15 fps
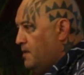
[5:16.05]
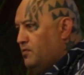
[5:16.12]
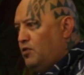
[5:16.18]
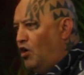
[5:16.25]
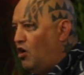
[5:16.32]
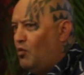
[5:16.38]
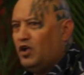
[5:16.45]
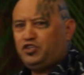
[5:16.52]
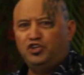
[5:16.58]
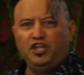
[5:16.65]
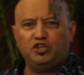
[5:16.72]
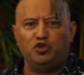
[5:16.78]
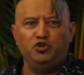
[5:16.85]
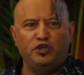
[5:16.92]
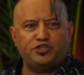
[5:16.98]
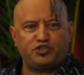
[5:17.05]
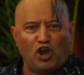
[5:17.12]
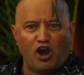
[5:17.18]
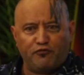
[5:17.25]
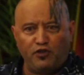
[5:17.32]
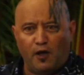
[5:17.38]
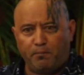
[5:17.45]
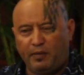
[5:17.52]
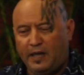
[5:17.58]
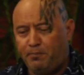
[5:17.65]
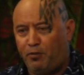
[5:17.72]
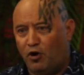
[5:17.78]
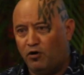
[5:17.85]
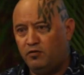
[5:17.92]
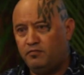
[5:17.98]
No, what you need to do is serve your
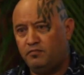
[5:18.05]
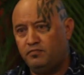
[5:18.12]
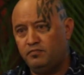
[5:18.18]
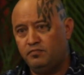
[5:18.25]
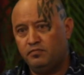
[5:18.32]
people